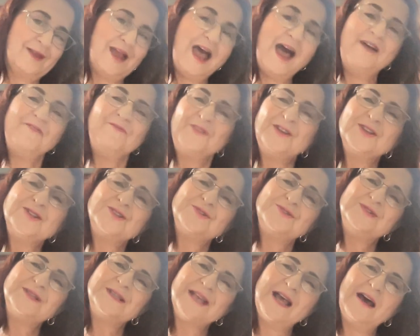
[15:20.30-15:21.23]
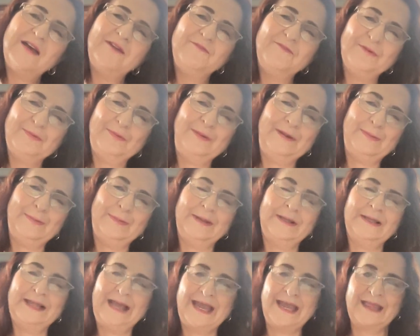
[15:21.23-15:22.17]
I feel so sad for people
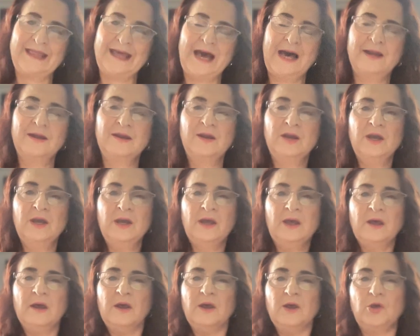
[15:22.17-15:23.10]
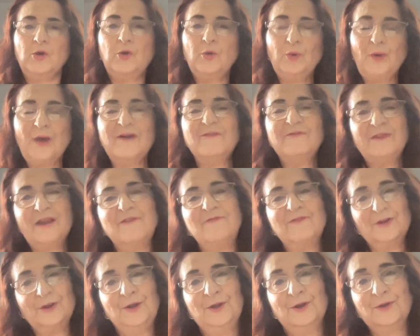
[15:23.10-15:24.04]
like that who have
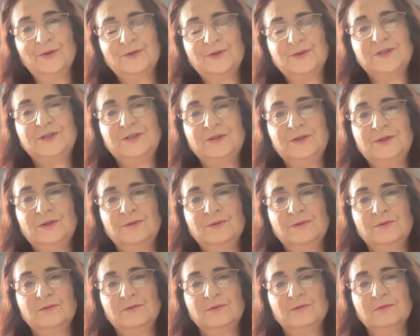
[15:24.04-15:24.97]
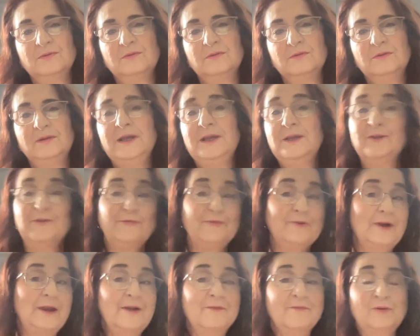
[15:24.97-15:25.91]
never learned to either
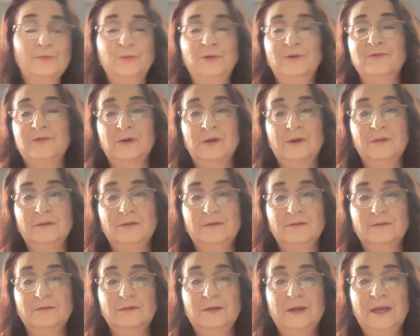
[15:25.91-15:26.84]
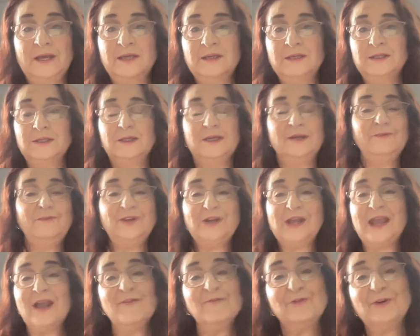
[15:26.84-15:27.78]
forgive or move on. And if you
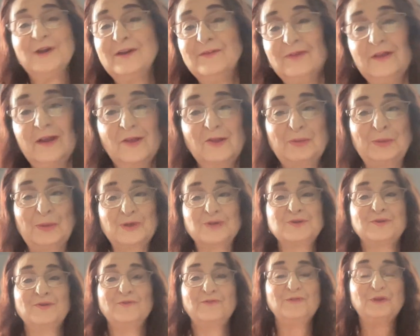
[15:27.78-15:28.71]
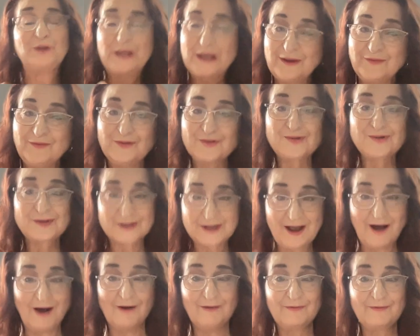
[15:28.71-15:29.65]
can't forgive the other person, forgive
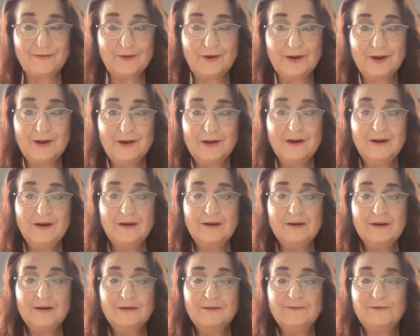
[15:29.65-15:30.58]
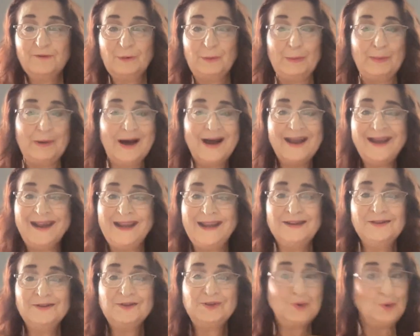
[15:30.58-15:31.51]
yourself for buying
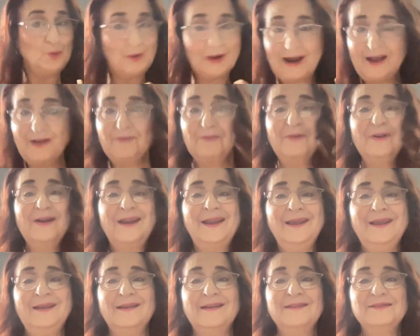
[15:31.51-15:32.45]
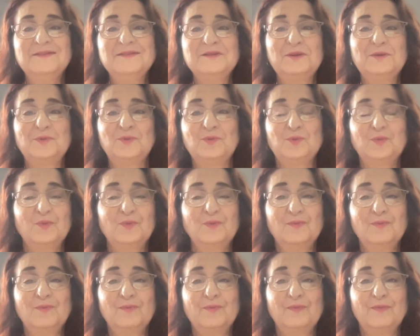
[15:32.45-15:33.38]
into whatever it is that
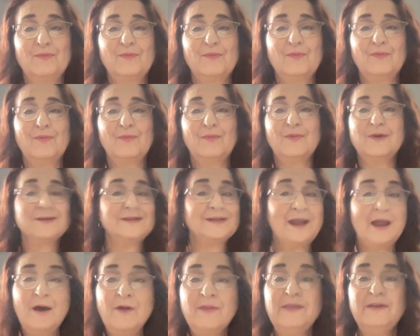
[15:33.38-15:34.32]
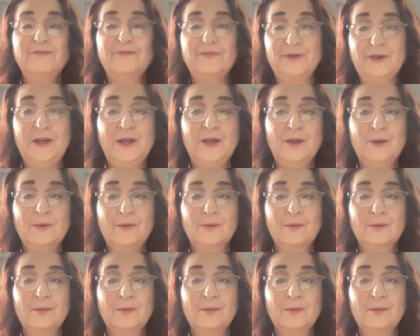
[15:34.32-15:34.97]
wasn't healthy for you,